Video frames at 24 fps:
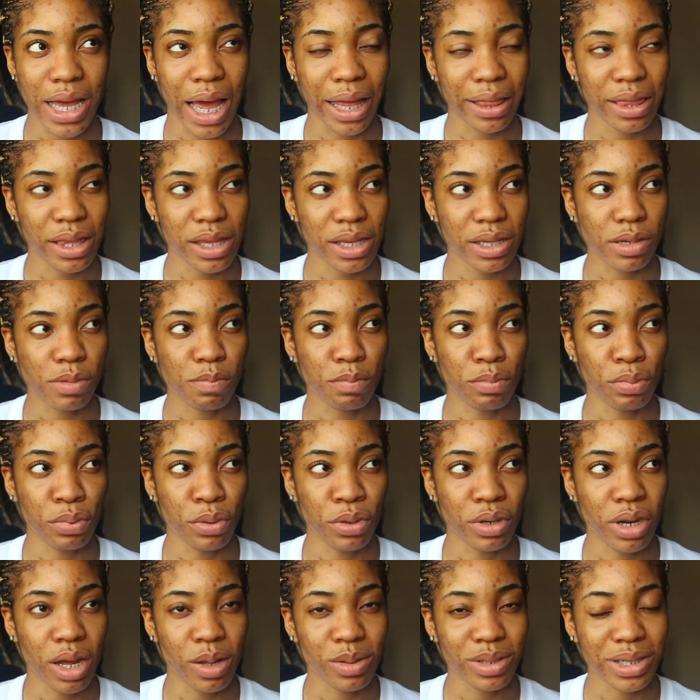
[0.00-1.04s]
I think it's
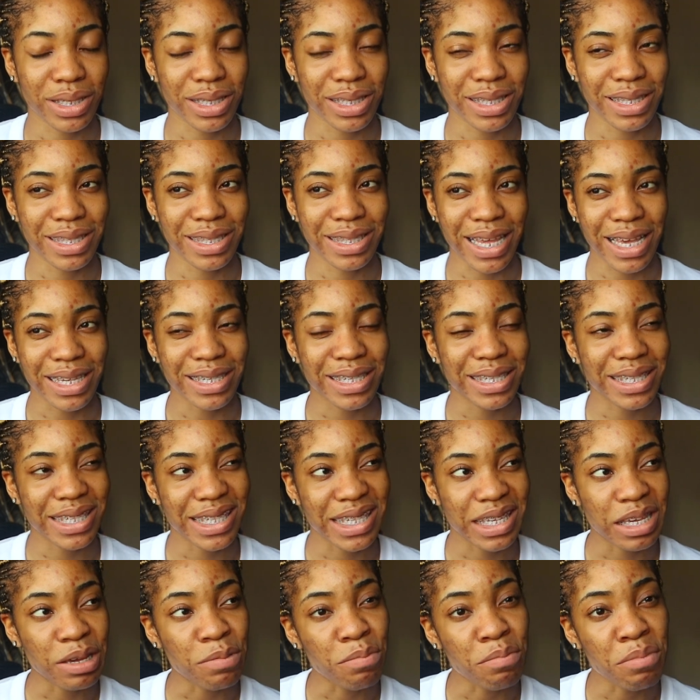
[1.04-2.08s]
pronounced
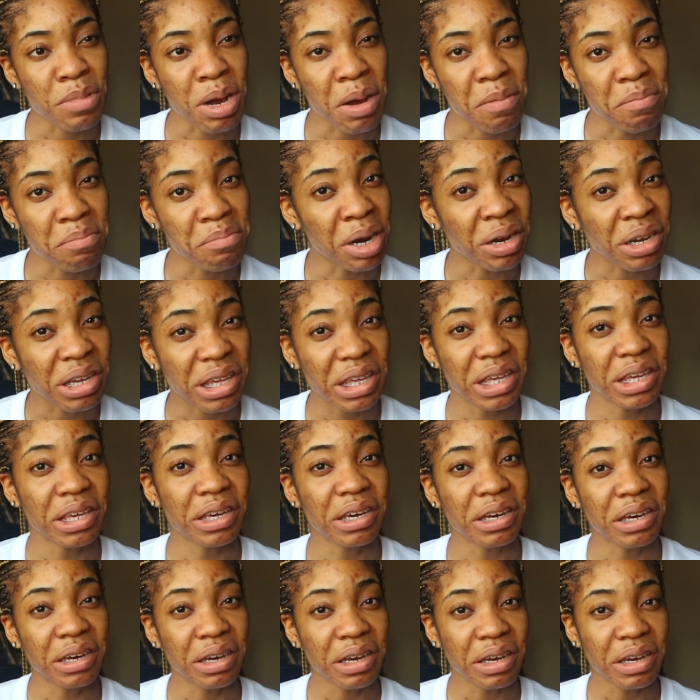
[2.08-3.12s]
Desim Monkey.
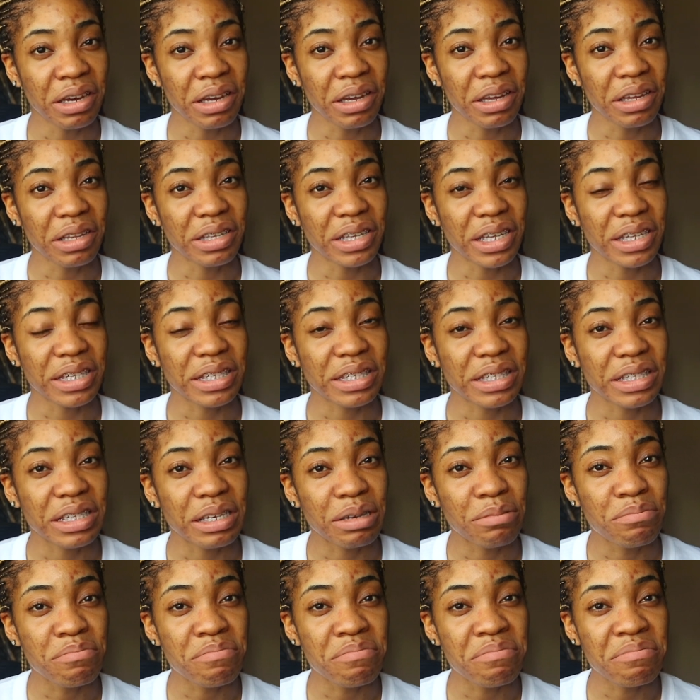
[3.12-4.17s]

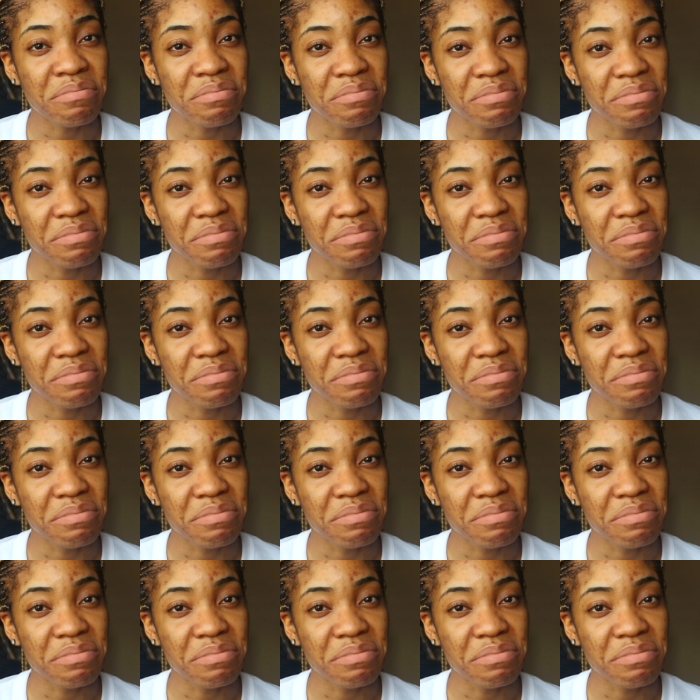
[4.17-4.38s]
I'm